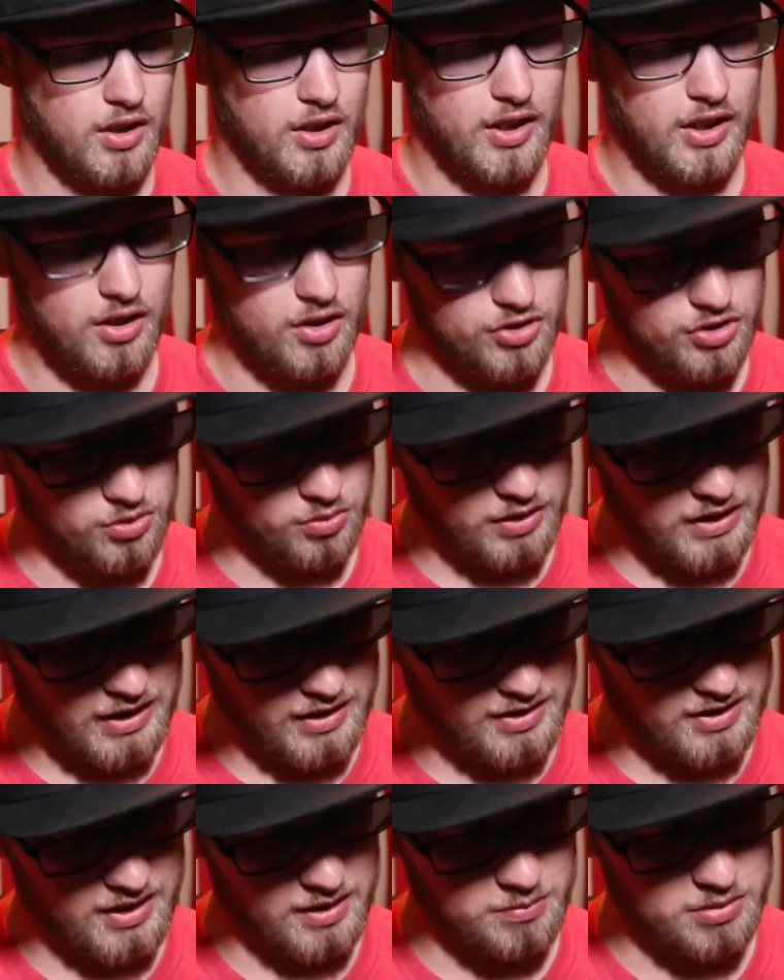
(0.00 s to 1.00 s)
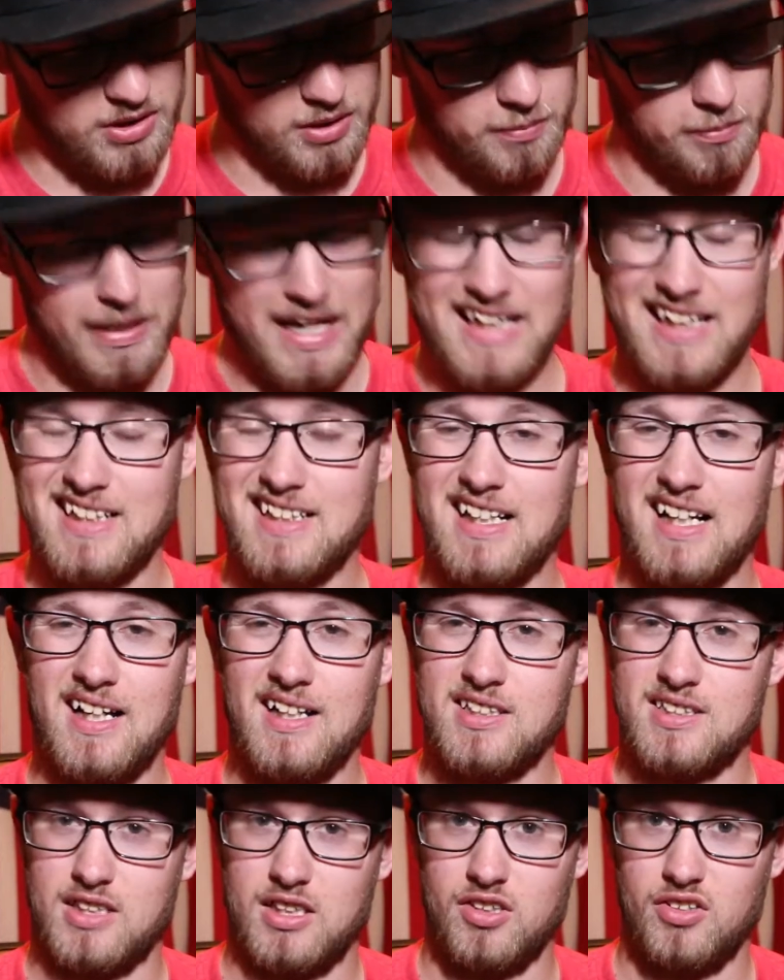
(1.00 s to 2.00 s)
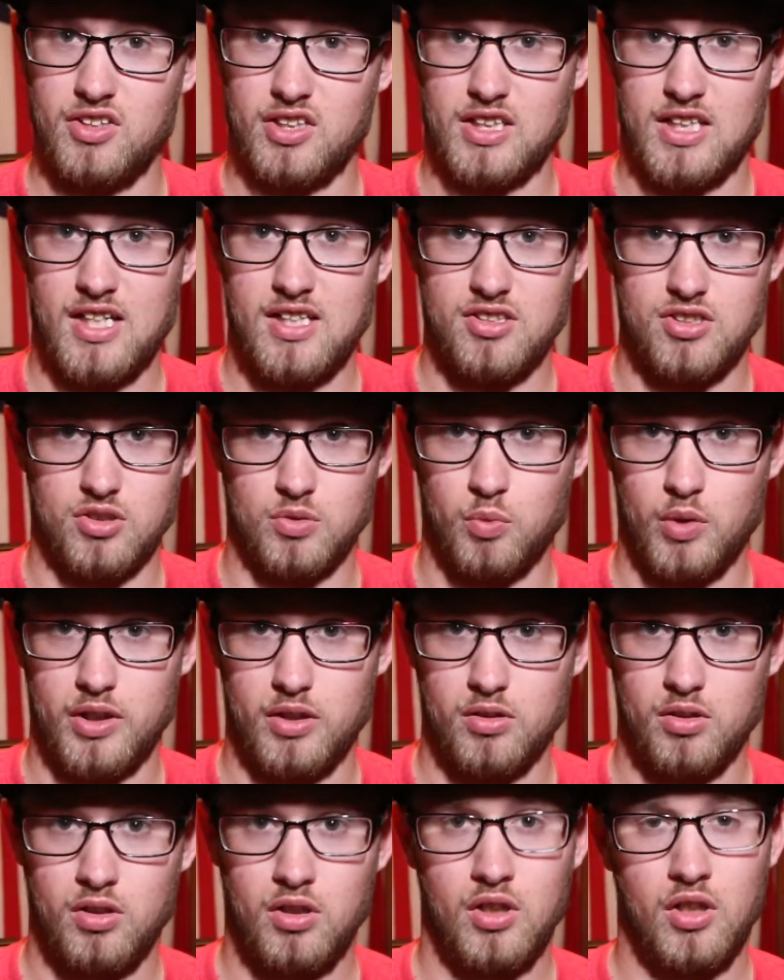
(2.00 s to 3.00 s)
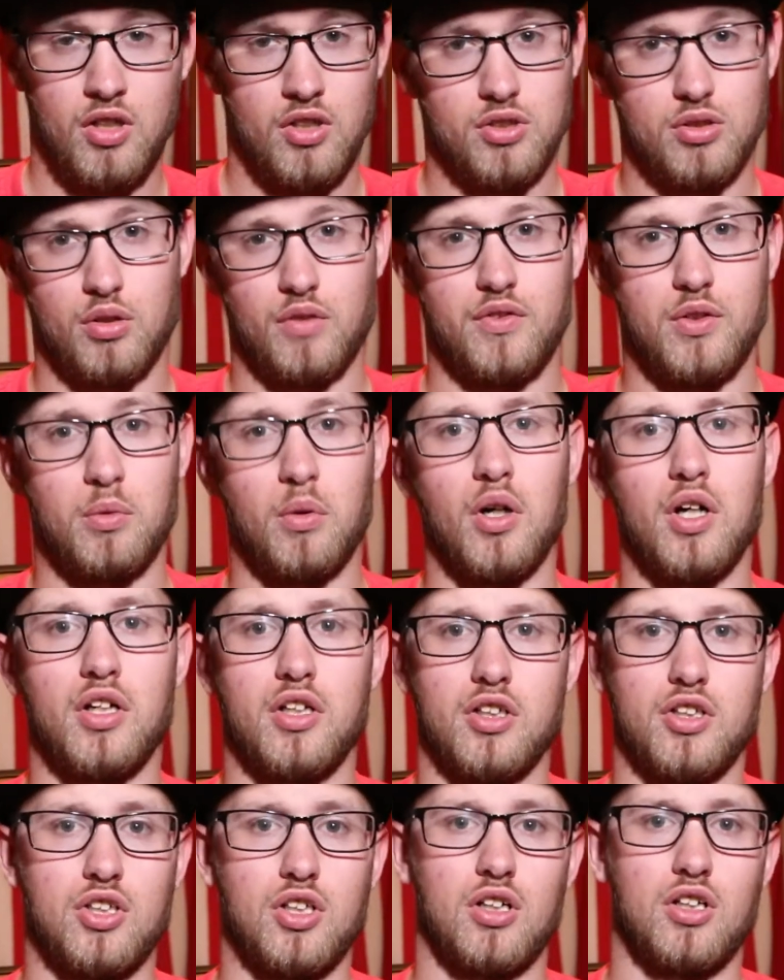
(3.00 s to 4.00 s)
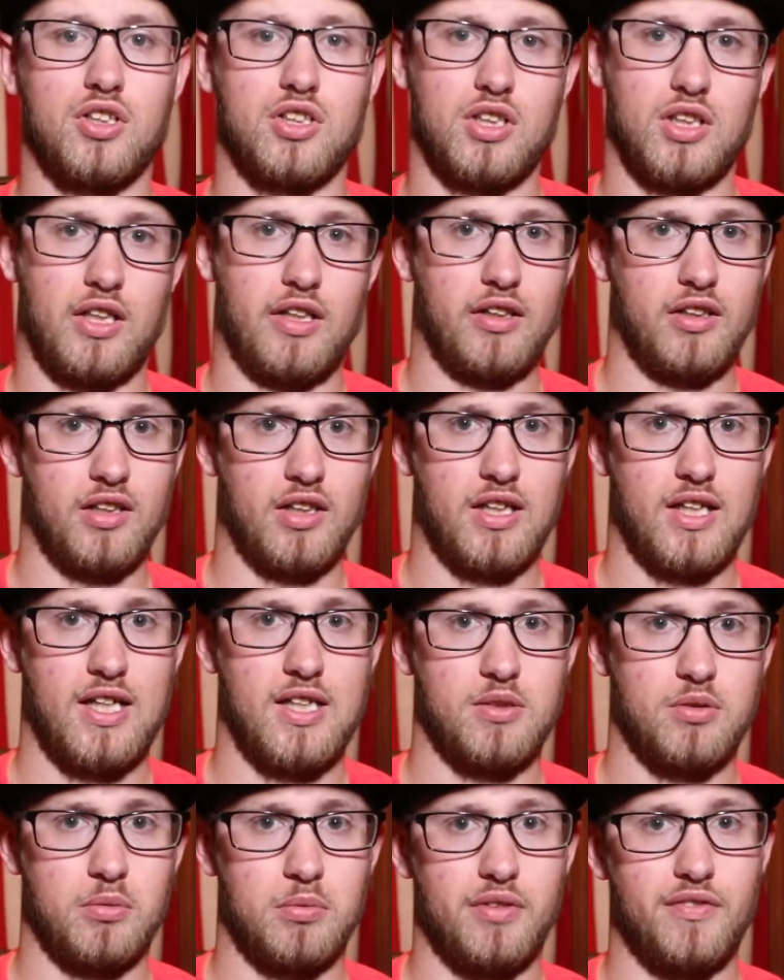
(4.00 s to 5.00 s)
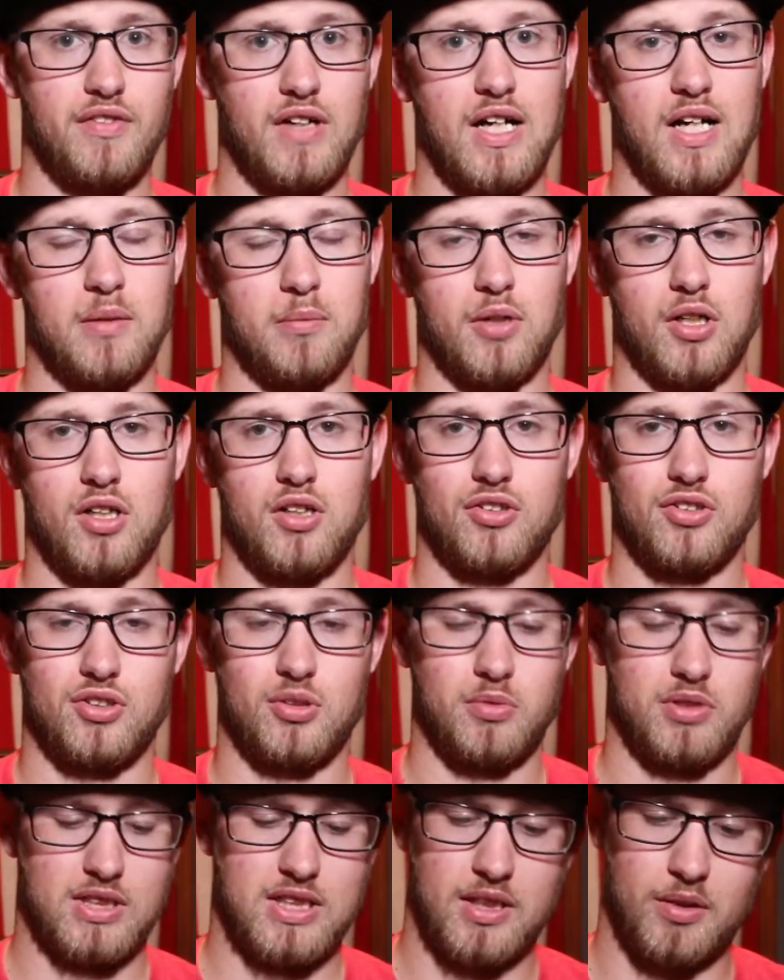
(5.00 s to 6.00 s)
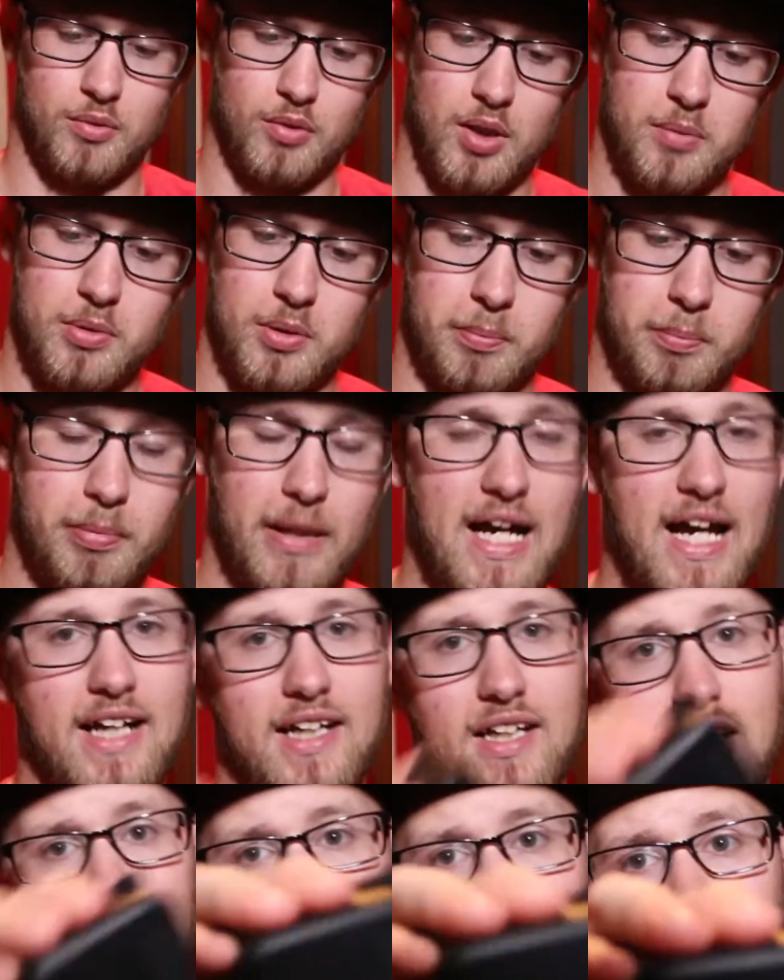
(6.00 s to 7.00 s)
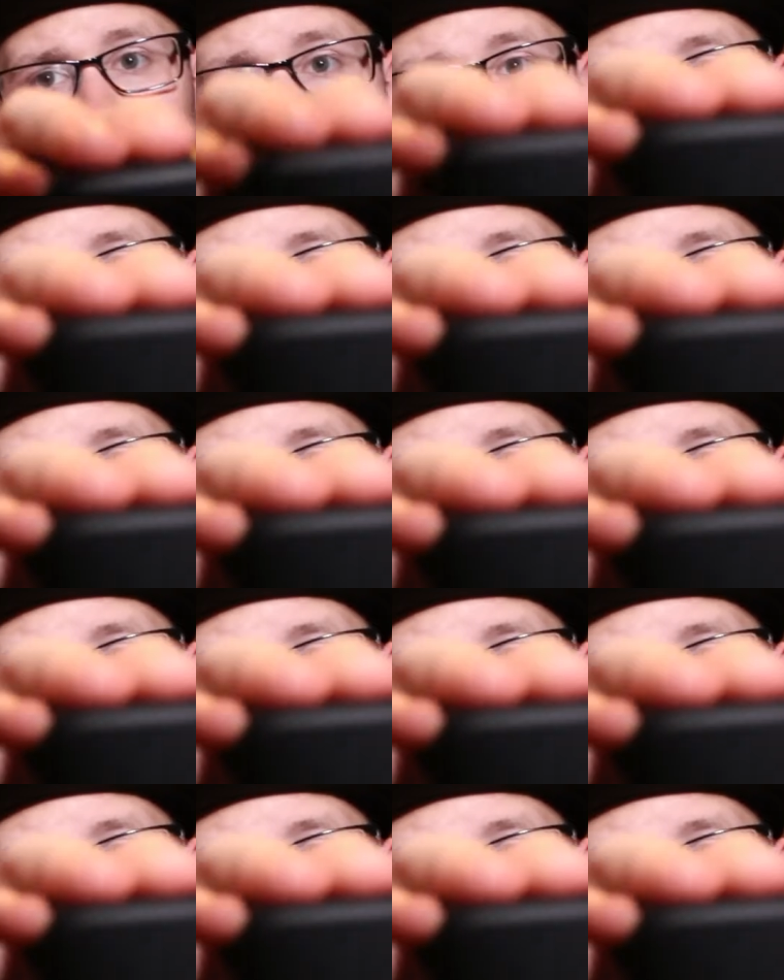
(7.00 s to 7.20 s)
It also kind of seems to magnetize into the case as well. So if you wanted to charge it in the case, it would be fine, but also it's got a rubber backing to